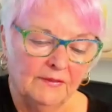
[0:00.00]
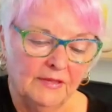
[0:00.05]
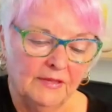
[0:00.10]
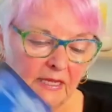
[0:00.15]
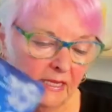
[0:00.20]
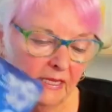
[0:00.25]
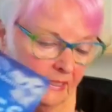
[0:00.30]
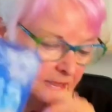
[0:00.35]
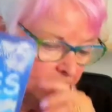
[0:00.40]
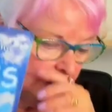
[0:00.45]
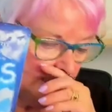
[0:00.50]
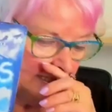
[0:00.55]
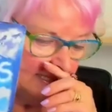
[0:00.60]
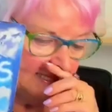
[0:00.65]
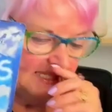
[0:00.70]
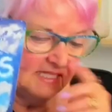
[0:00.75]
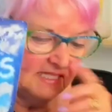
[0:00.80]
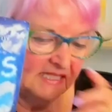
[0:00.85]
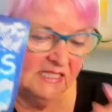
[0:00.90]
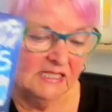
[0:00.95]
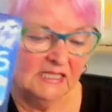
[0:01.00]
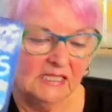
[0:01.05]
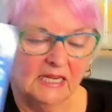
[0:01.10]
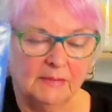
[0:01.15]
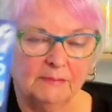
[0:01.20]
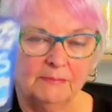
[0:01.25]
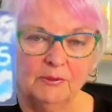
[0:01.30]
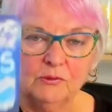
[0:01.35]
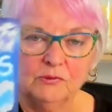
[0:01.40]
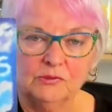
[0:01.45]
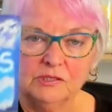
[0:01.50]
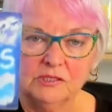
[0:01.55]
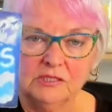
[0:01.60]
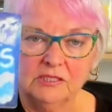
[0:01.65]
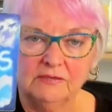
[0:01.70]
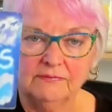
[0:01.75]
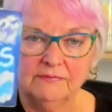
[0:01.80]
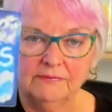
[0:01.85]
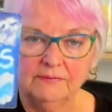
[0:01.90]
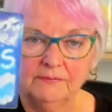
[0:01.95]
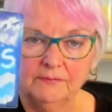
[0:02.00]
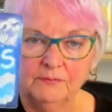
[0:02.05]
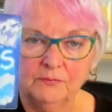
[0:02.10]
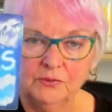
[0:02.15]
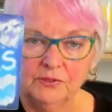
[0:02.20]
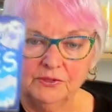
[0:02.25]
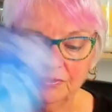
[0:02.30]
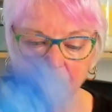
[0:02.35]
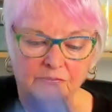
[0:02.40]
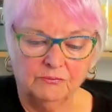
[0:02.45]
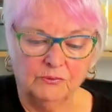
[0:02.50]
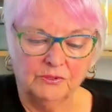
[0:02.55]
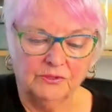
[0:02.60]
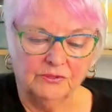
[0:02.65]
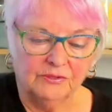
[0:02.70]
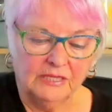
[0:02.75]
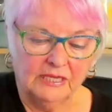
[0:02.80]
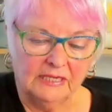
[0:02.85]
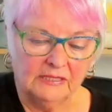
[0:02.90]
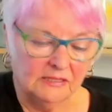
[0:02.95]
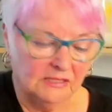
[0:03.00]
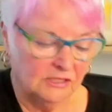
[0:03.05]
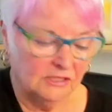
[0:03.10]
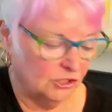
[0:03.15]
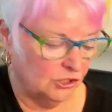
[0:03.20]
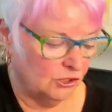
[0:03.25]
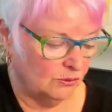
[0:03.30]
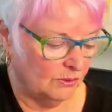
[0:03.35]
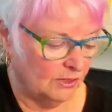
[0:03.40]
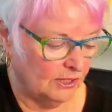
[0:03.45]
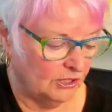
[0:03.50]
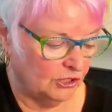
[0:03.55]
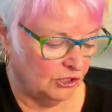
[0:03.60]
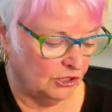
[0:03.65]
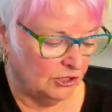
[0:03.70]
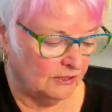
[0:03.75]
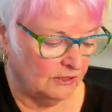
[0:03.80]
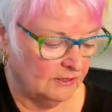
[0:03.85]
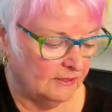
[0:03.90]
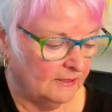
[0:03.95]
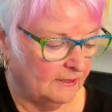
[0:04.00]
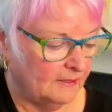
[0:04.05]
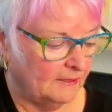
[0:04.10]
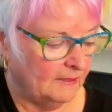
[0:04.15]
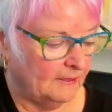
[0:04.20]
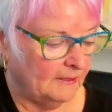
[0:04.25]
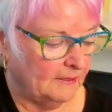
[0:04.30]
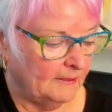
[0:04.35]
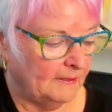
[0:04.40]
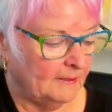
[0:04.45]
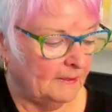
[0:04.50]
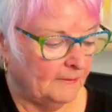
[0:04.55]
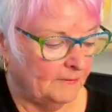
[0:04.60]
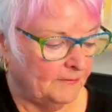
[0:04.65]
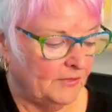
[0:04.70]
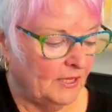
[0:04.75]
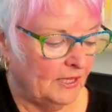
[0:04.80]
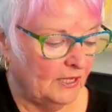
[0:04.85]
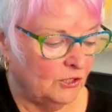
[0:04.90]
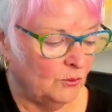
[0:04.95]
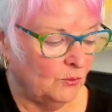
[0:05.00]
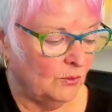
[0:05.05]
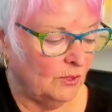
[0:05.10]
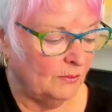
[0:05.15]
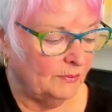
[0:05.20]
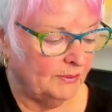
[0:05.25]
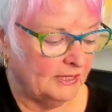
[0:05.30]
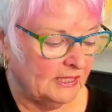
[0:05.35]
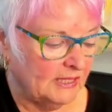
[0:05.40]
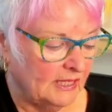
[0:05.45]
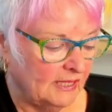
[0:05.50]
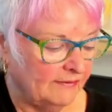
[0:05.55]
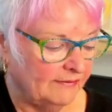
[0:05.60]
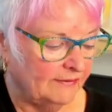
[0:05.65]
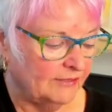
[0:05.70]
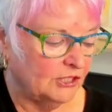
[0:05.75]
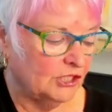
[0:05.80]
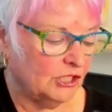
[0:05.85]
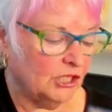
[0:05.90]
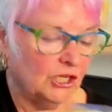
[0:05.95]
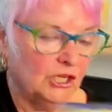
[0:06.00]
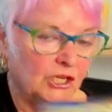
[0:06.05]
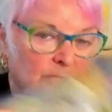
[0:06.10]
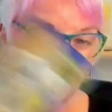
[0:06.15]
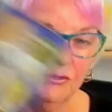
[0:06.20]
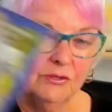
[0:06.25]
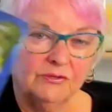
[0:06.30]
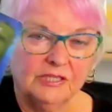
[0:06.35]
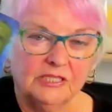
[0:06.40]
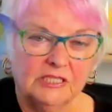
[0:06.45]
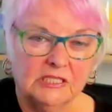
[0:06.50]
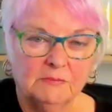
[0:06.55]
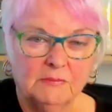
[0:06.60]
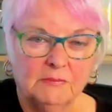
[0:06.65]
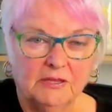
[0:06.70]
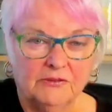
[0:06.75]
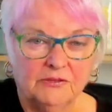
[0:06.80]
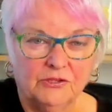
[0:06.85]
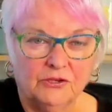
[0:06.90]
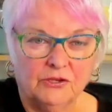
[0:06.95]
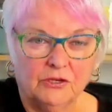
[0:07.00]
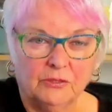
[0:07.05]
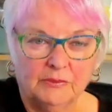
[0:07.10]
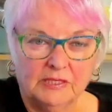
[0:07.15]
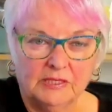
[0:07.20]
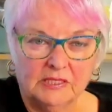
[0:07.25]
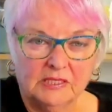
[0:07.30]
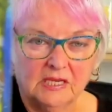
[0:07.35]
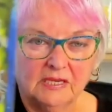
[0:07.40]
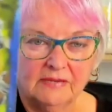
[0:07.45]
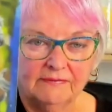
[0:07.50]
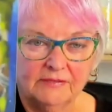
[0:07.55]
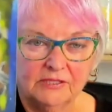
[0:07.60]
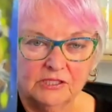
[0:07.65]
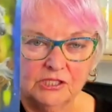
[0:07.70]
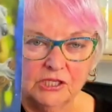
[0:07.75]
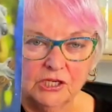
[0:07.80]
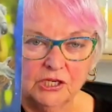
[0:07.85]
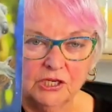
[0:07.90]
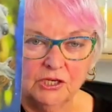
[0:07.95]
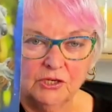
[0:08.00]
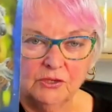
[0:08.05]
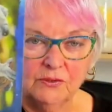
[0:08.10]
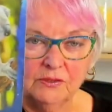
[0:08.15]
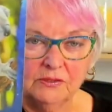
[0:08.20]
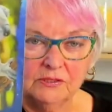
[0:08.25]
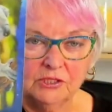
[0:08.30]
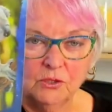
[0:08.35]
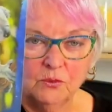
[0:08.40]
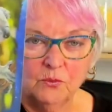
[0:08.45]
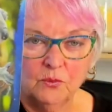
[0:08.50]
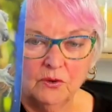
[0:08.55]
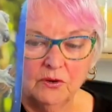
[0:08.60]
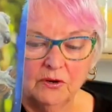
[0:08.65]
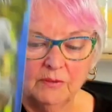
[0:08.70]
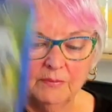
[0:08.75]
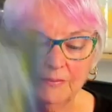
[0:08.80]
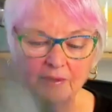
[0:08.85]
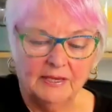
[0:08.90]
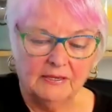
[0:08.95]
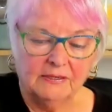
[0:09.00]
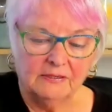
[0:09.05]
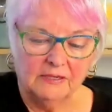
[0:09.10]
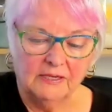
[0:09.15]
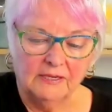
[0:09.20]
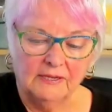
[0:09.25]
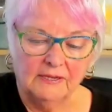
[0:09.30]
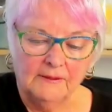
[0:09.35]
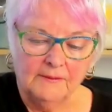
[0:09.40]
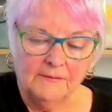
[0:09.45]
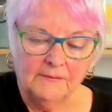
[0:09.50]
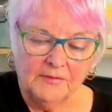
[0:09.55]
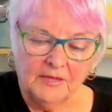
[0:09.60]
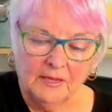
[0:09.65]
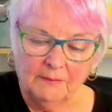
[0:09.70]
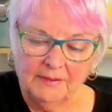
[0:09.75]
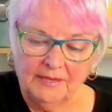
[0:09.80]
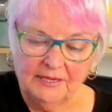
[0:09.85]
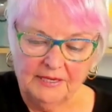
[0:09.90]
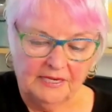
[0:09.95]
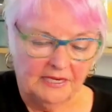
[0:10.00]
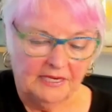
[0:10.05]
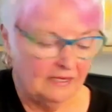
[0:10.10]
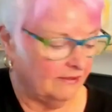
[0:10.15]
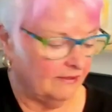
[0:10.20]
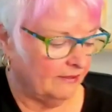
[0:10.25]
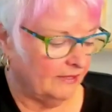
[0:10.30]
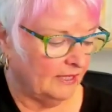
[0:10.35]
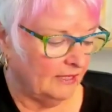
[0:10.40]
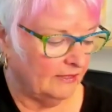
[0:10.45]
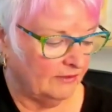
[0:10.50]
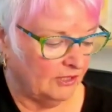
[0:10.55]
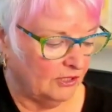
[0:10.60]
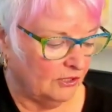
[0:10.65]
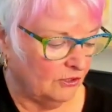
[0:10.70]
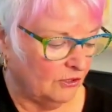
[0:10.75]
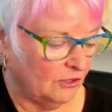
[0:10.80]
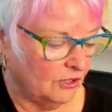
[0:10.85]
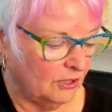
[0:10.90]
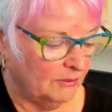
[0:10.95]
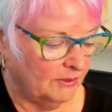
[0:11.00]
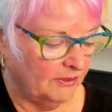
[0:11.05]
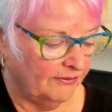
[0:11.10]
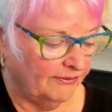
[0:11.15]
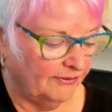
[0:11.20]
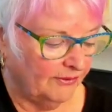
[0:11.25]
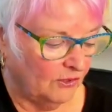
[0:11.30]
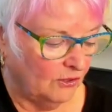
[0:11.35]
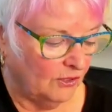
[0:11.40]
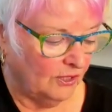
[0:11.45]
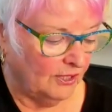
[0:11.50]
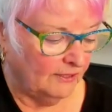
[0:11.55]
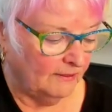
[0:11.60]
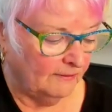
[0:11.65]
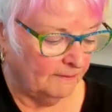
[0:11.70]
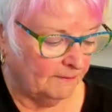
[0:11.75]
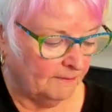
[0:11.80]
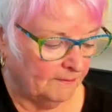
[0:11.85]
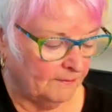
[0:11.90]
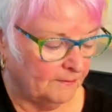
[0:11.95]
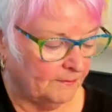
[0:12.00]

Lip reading: they are saying to stay positive with that situation. Yeah, you will be safe and secure this month. You're going to be safe and secure. Don't worry about anything. That you're going to be fine.